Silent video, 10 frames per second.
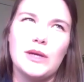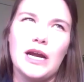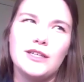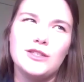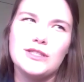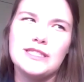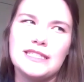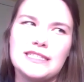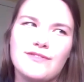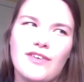
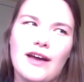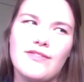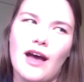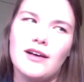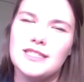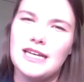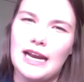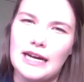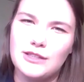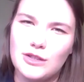$165,000
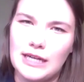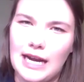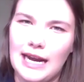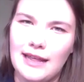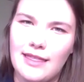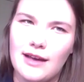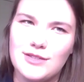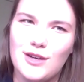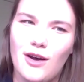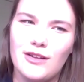and
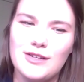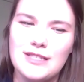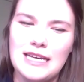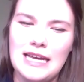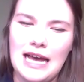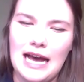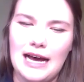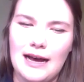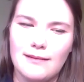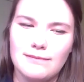
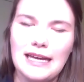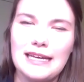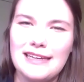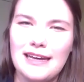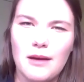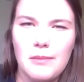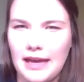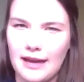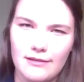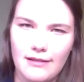$180,000, likely coming
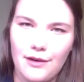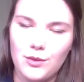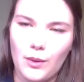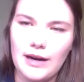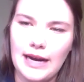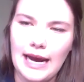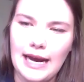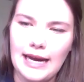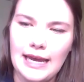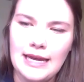in around
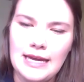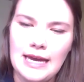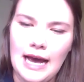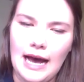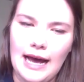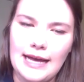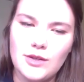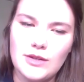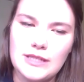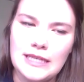$180,000. And
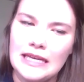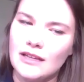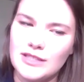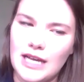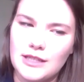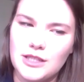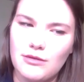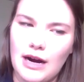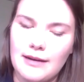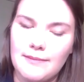so the city clerk's actually
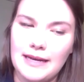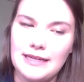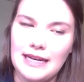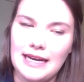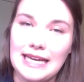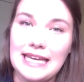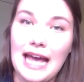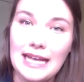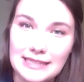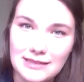recommended
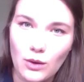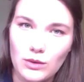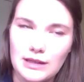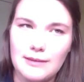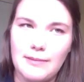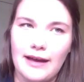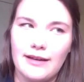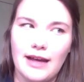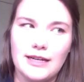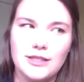against holding a
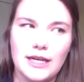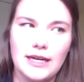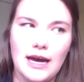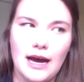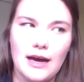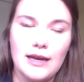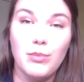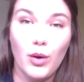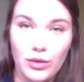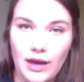by-election in
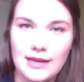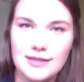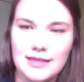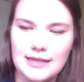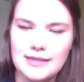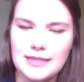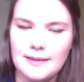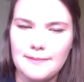both cases,